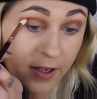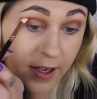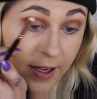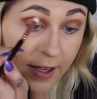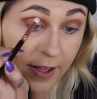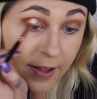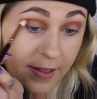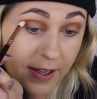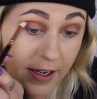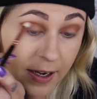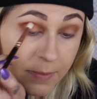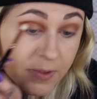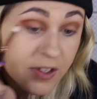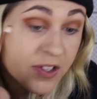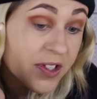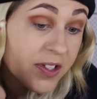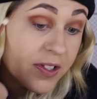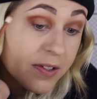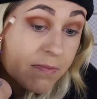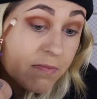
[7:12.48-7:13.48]
And then I'm
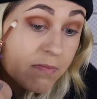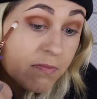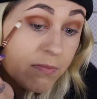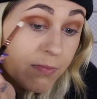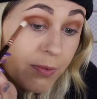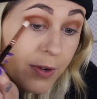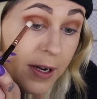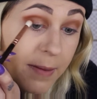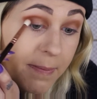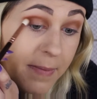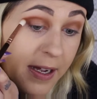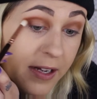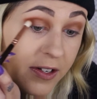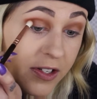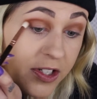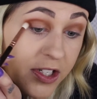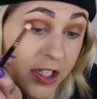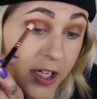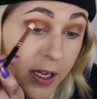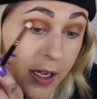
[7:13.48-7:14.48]
just pretty
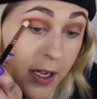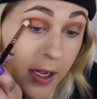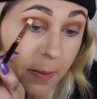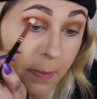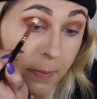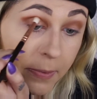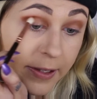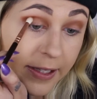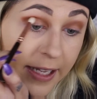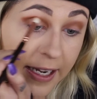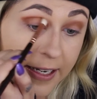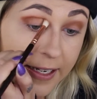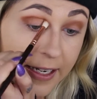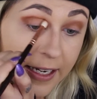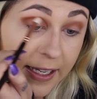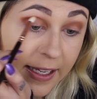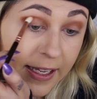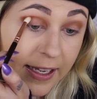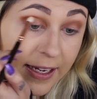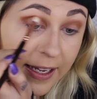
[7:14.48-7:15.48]
much
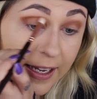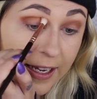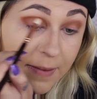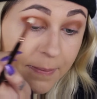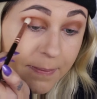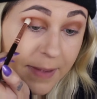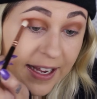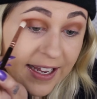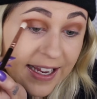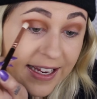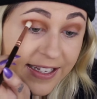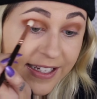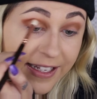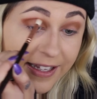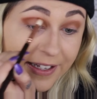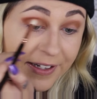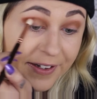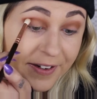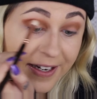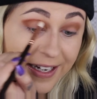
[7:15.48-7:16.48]
blending it back
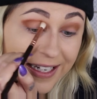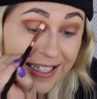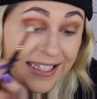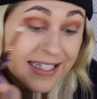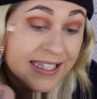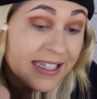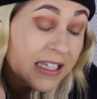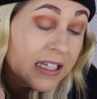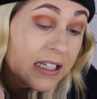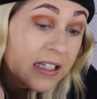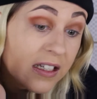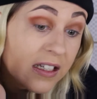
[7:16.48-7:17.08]
into the crease.